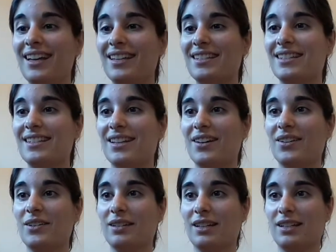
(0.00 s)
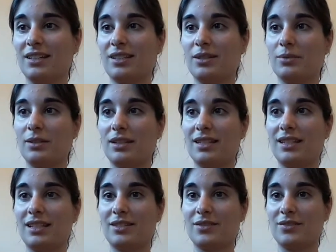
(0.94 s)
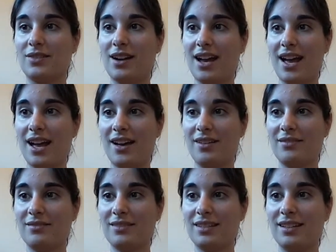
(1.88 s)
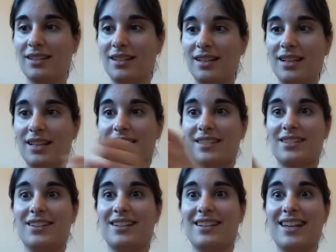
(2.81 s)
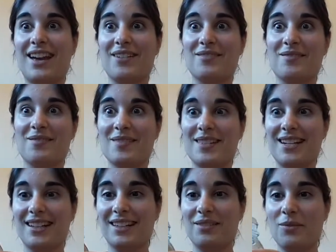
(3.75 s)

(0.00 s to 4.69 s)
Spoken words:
So I'm going to swish this around. It's starting to get really